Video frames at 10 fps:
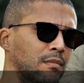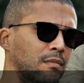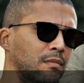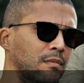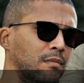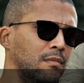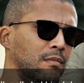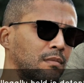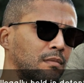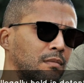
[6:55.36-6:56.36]

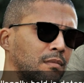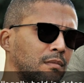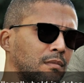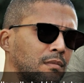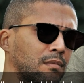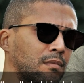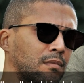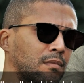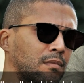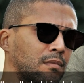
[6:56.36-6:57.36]

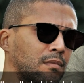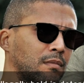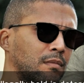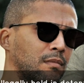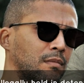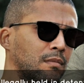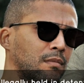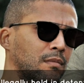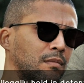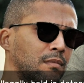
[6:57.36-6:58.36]

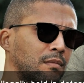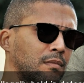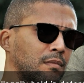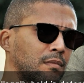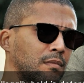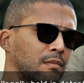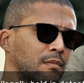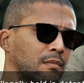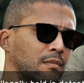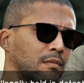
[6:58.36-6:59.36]

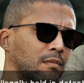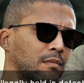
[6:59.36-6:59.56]
(silent)